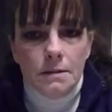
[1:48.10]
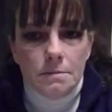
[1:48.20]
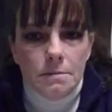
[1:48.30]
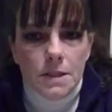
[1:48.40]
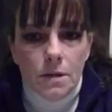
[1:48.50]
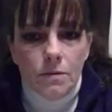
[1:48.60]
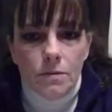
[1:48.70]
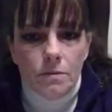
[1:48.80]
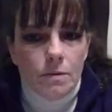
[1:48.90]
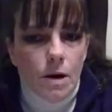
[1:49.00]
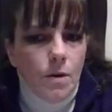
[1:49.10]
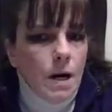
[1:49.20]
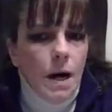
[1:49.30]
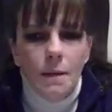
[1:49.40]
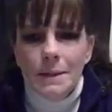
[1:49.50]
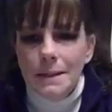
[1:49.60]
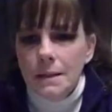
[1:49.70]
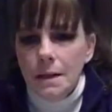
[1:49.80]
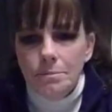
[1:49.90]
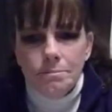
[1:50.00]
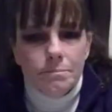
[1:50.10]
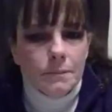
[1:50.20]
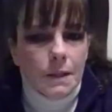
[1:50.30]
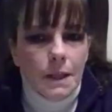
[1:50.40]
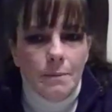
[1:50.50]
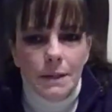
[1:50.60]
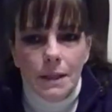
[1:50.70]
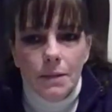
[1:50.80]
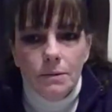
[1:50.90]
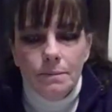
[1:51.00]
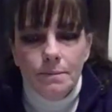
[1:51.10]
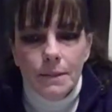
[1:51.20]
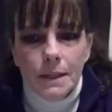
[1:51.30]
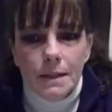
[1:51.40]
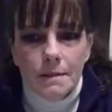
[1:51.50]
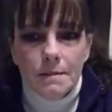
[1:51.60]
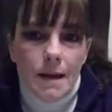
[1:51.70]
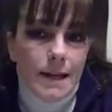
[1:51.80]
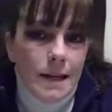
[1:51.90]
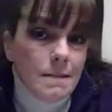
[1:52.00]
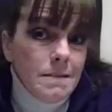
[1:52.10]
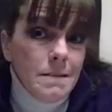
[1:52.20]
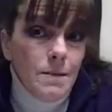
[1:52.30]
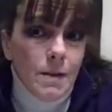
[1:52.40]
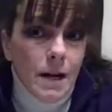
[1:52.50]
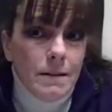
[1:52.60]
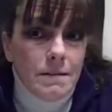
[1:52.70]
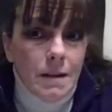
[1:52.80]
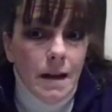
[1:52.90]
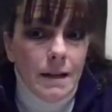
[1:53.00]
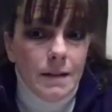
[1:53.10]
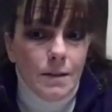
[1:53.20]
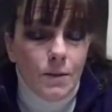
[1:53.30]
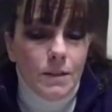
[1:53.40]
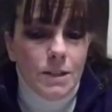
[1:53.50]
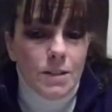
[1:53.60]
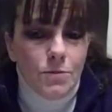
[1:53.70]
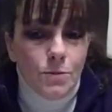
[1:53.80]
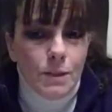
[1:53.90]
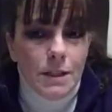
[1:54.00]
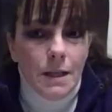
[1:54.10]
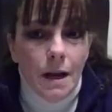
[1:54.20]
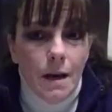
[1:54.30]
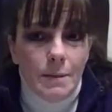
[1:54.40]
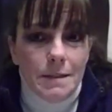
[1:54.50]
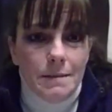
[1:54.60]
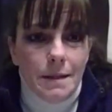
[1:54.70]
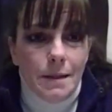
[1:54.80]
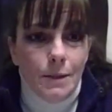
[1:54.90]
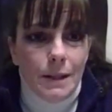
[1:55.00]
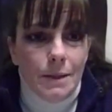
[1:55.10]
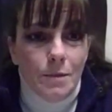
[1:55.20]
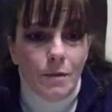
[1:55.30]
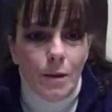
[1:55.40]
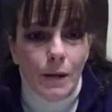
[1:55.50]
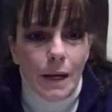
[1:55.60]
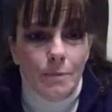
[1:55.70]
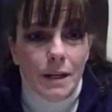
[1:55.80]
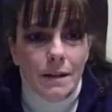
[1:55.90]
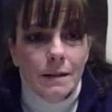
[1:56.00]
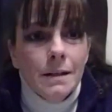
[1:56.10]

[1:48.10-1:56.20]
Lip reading: So throw a comment up and let me know, because I can't see you guys. I can only just read the comments that you end up throwing up there.